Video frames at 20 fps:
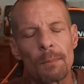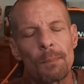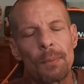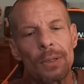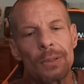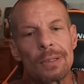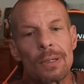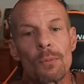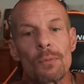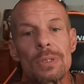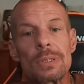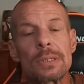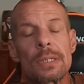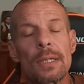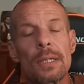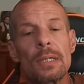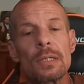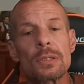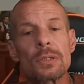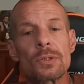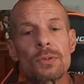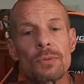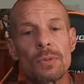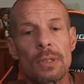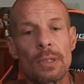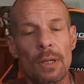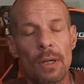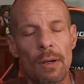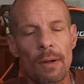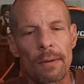But there was a history
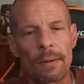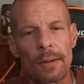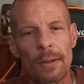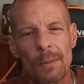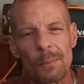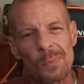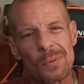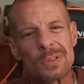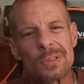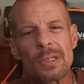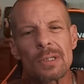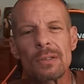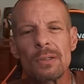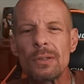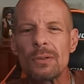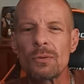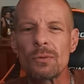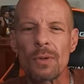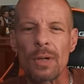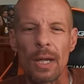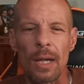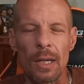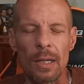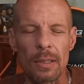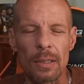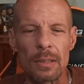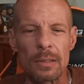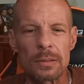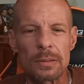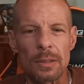there, particularly through the
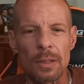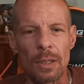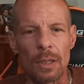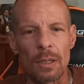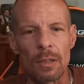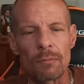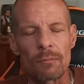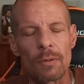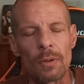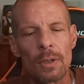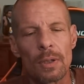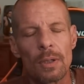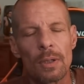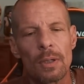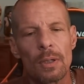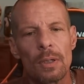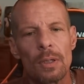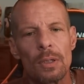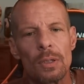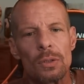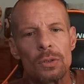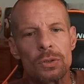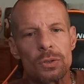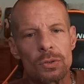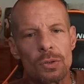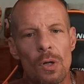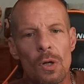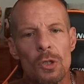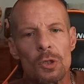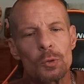80s, of
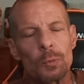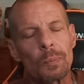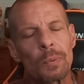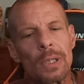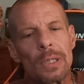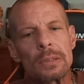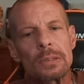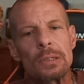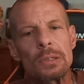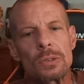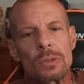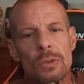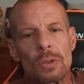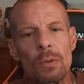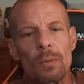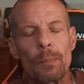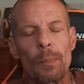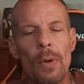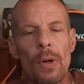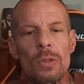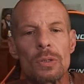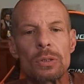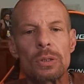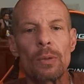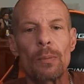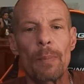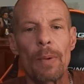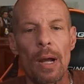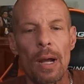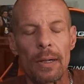stars placed in certain parts of
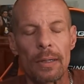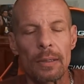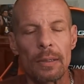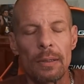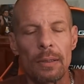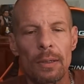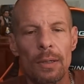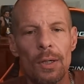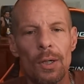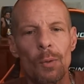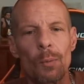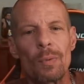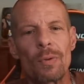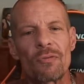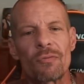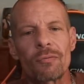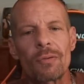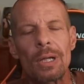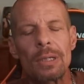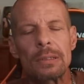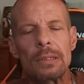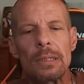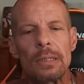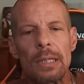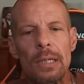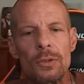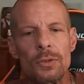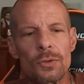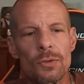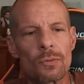the body, reflecting
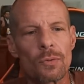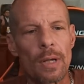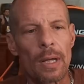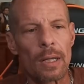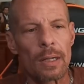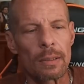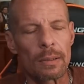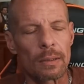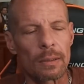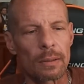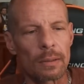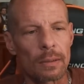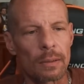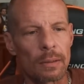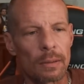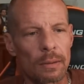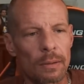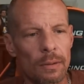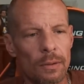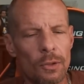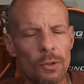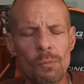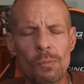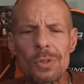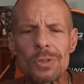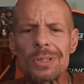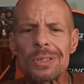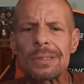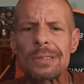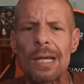that you
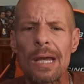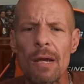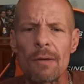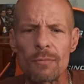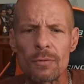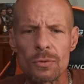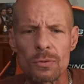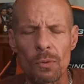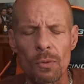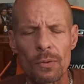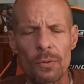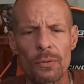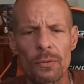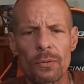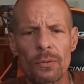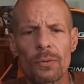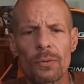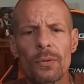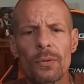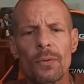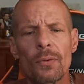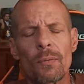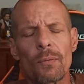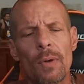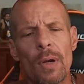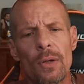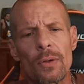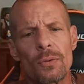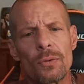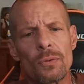weren't just the average Northerner,
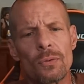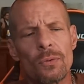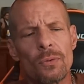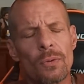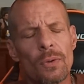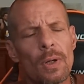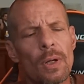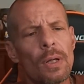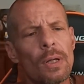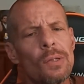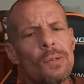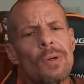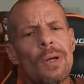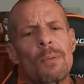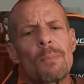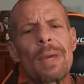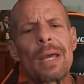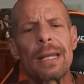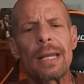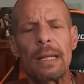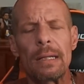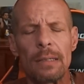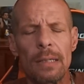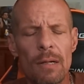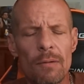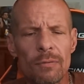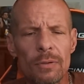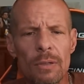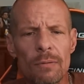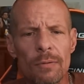right? You had made a
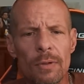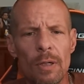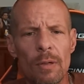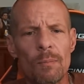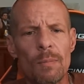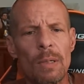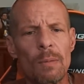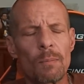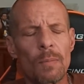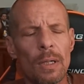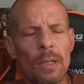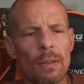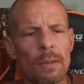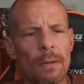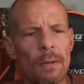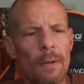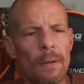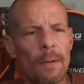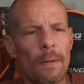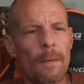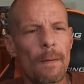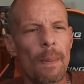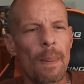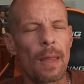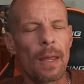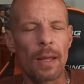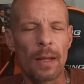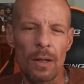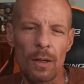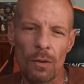level of commitment,
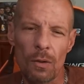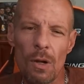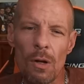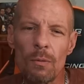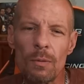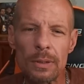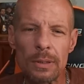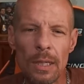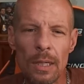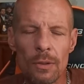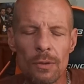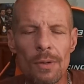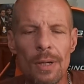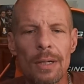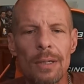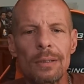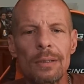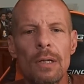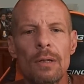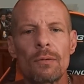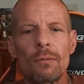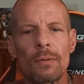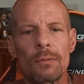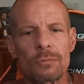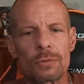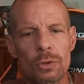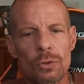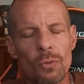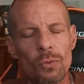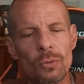and along with that, you had a level
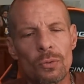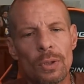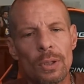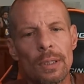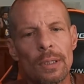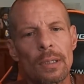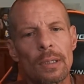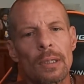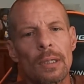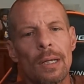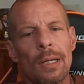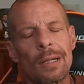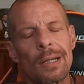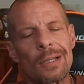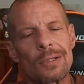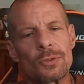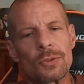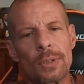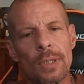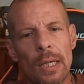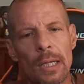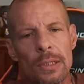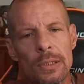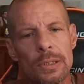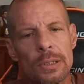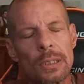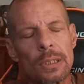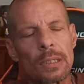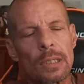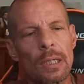of schooling and
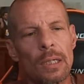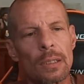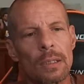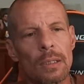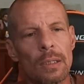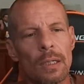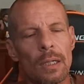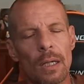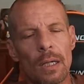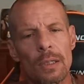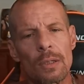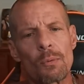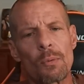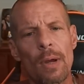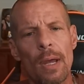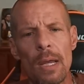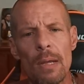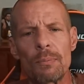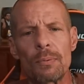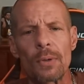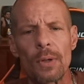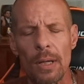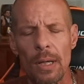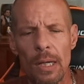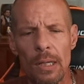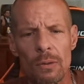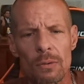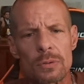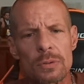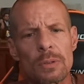education, and you were able to
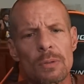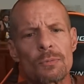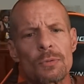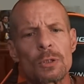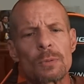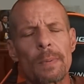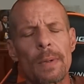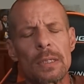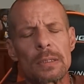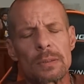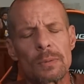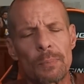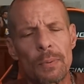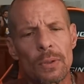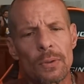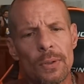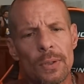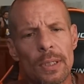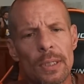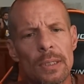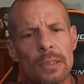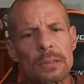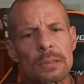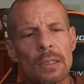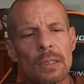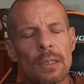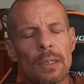handle some responsibilities.